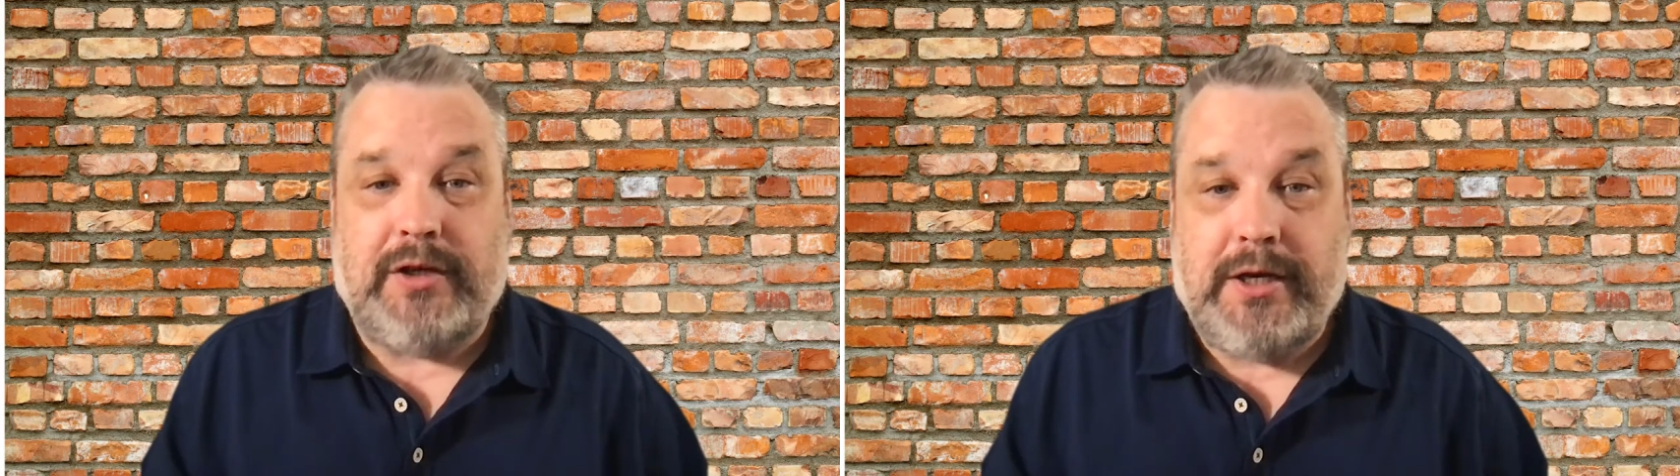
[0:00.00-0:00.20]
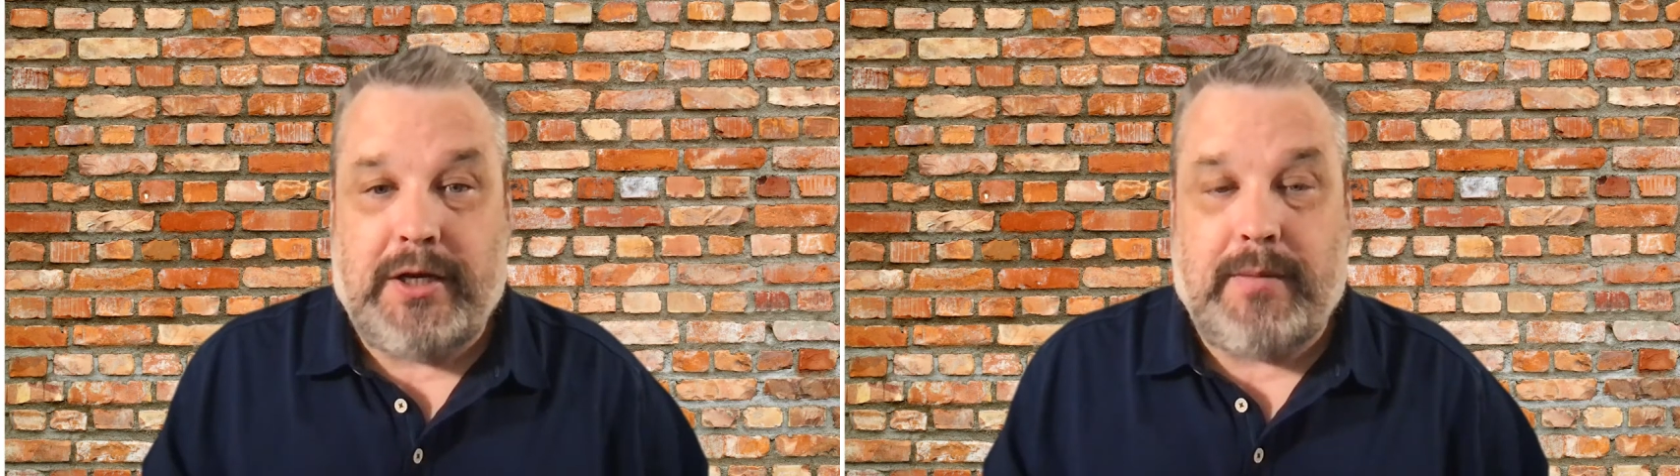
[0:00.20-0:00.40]

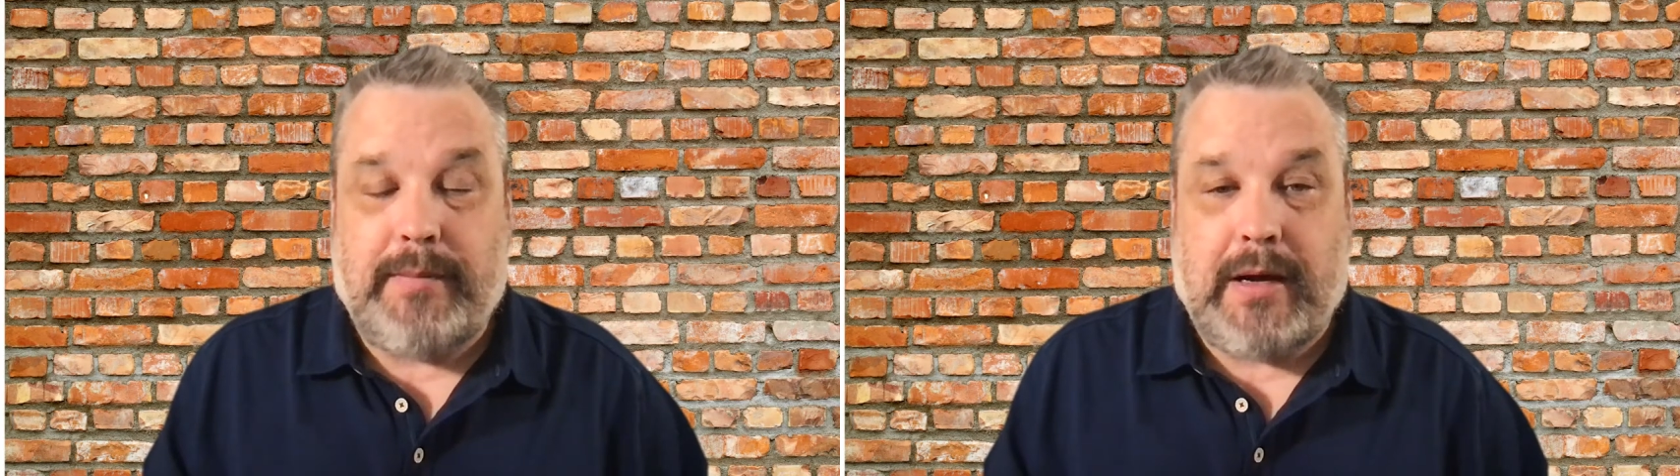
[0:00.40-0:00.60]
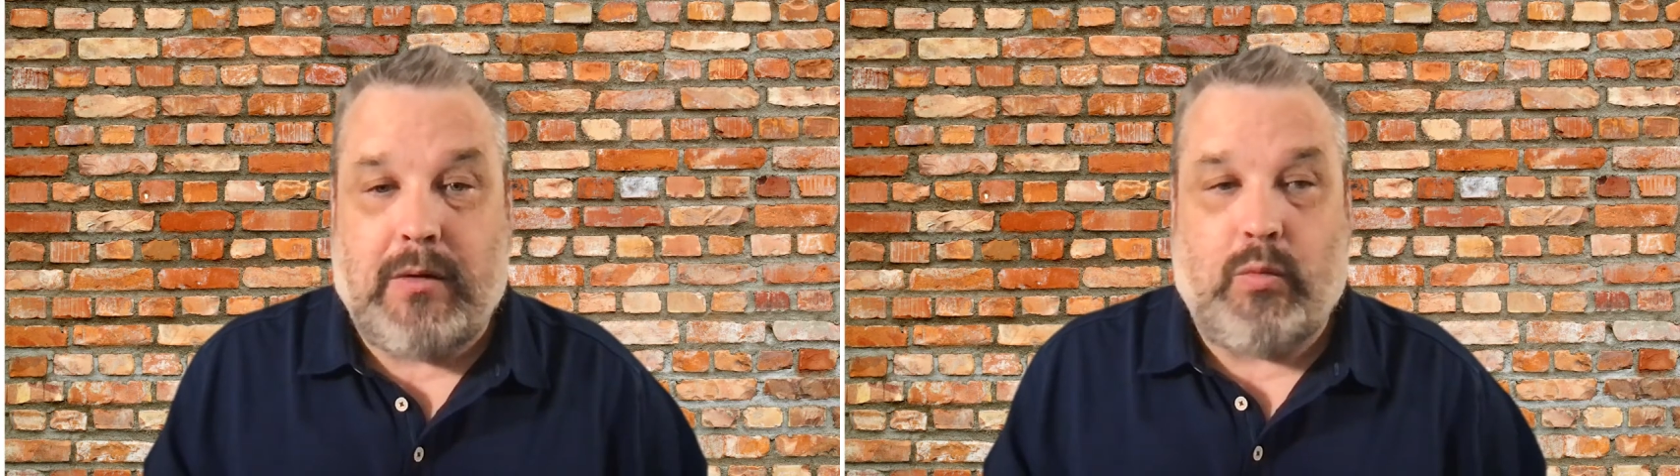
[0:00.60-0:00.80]
done yet
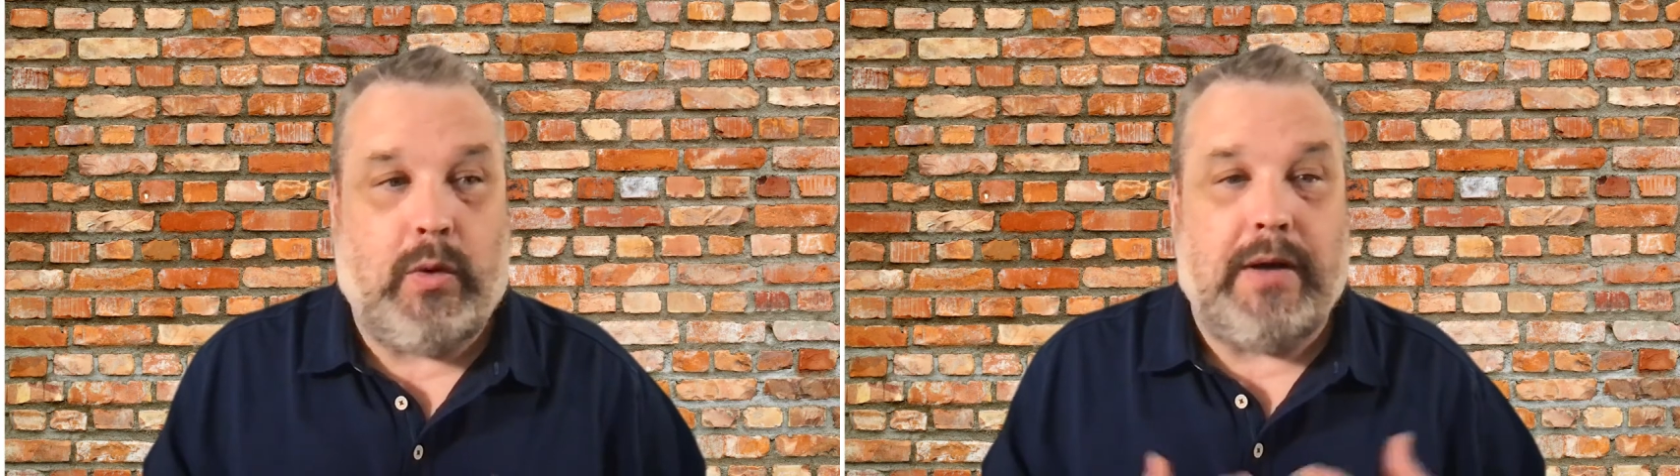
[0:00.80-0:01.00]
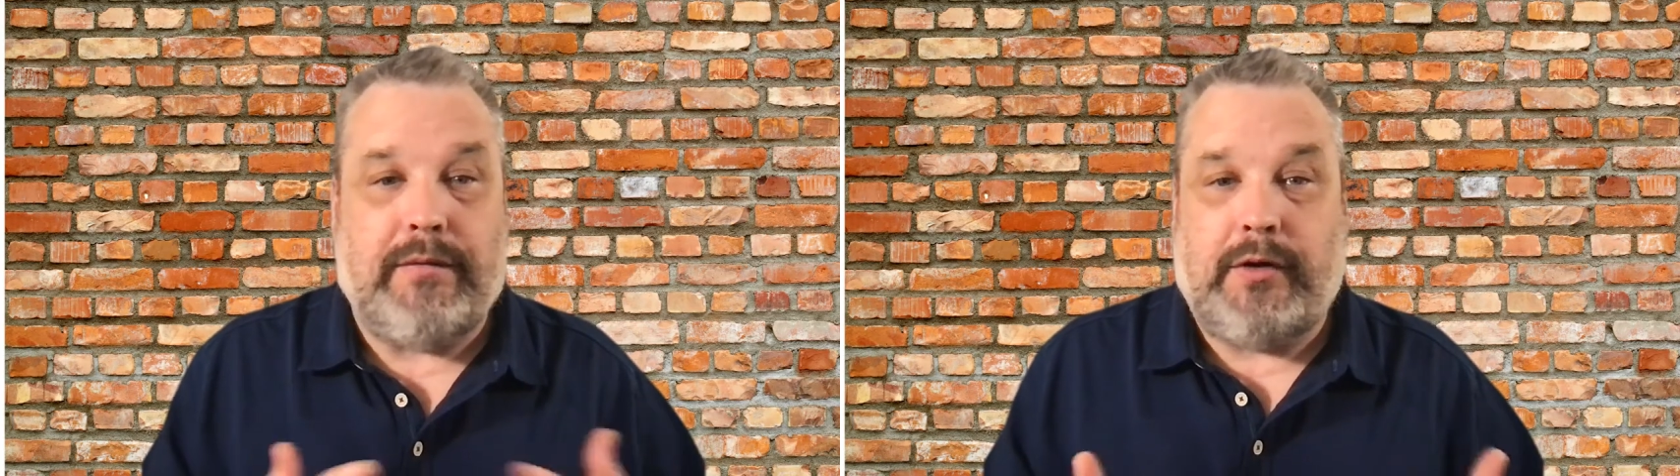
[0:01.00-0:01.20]
about
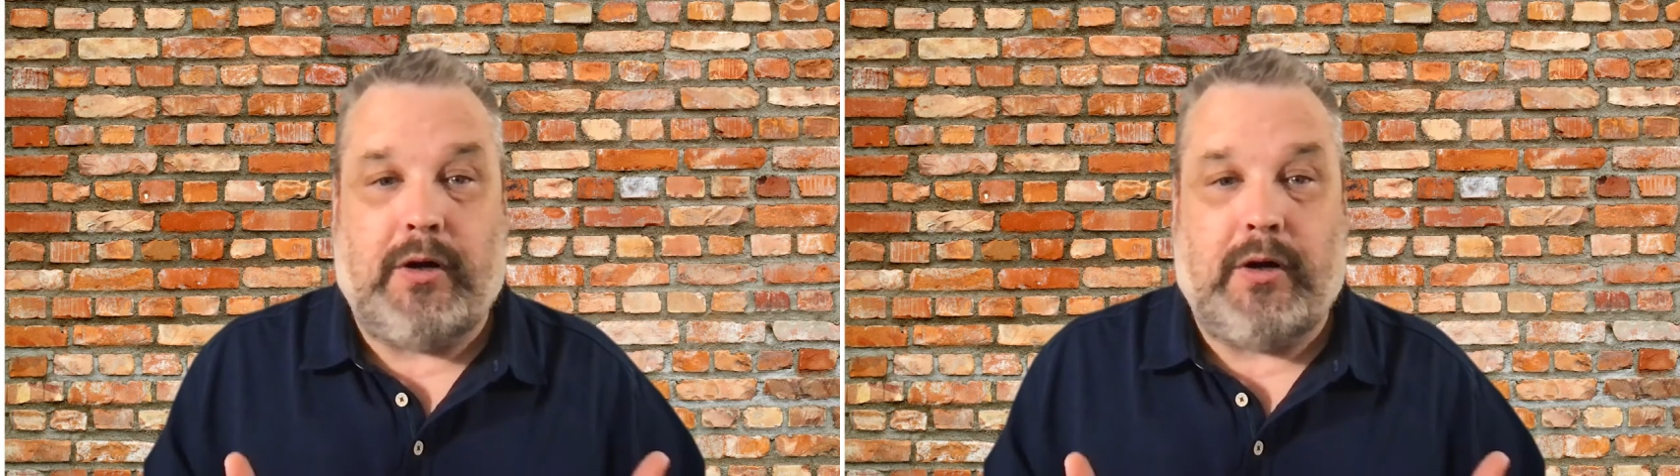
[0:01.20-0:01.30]
whatever,